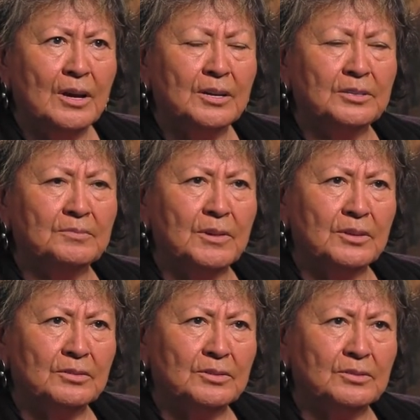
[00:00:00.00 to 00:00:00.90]
His
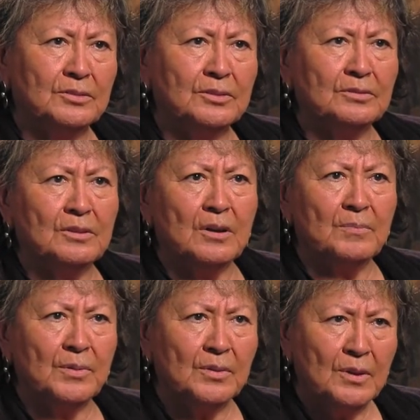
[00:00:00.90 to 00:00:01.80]
mother's Northern
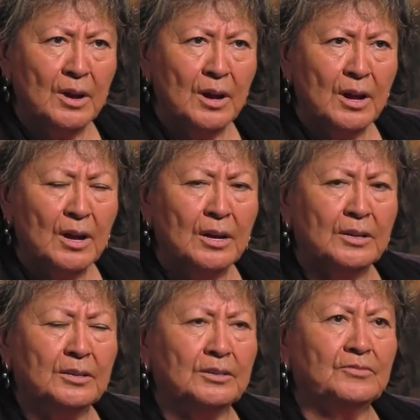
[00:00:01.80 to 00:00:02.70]
Rapo
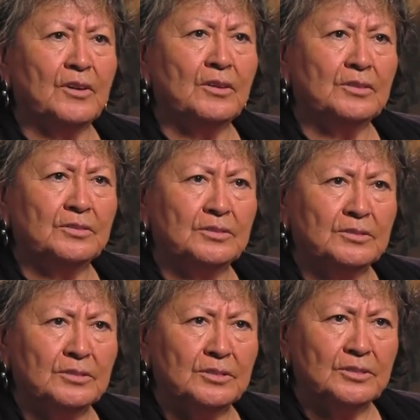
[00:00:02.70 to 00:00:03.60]
and his father's
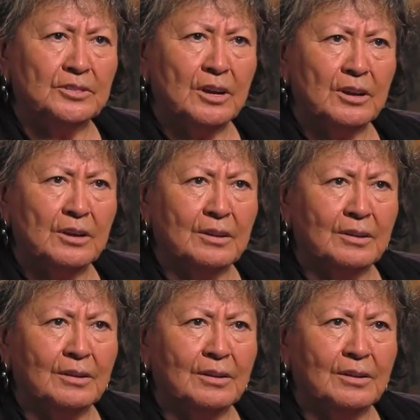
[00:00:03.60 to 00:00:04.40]
Northern Cheyenne.